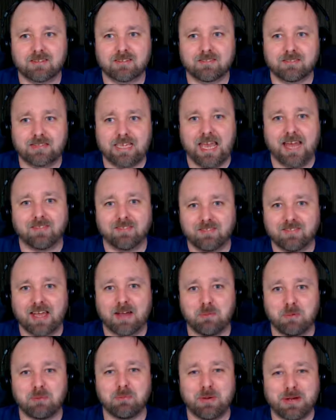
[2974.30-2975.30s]
Yeah,
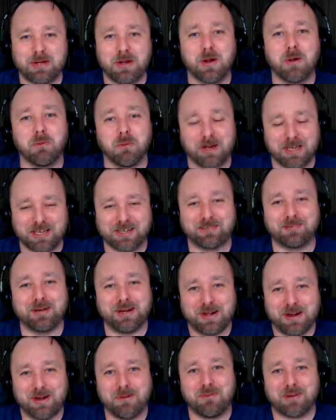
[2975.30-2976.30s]
we know what you
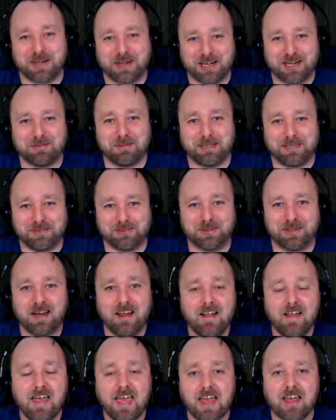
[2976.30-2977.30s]
know what you're going to be doing.
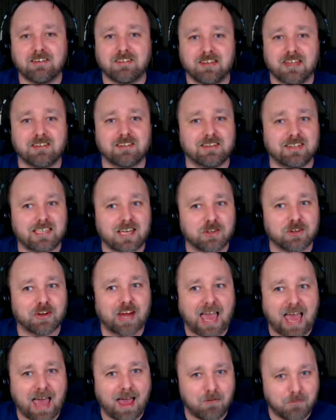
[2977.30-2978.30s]
Is the other
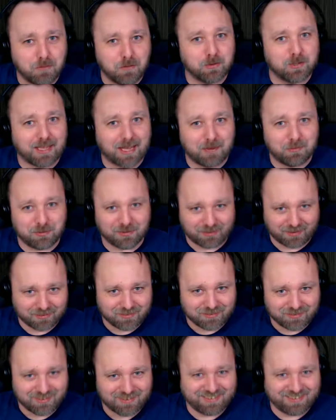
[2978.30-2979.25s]
half okay with this?